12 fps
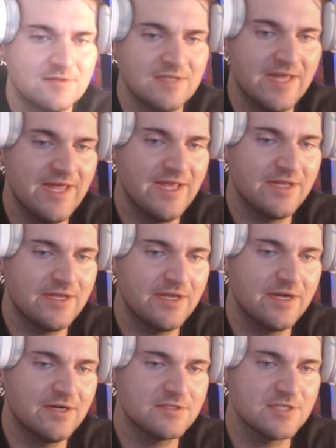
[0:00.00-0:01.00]
leg
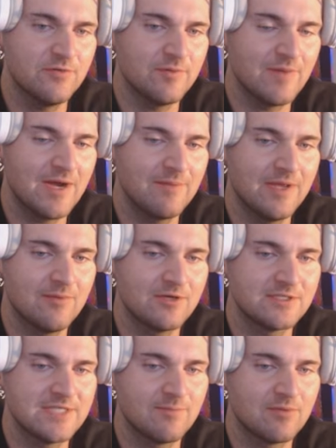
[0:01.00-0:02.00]
here, so we might be able to
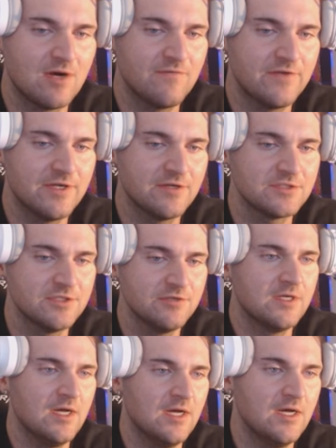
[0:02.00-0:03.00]
take profit here soon.
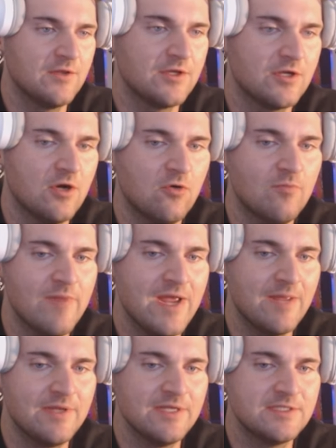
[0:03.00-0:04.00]
The goal may
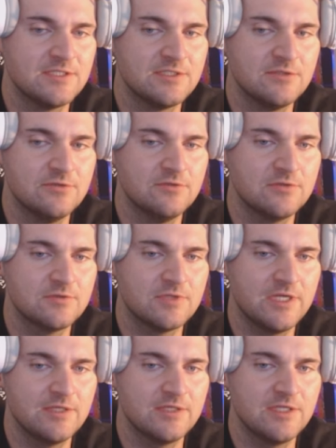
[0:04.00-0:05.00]
be to
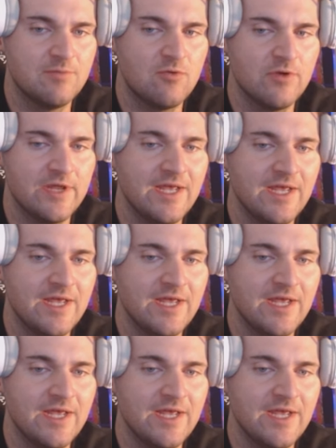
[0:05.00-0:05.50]
hit the 0.8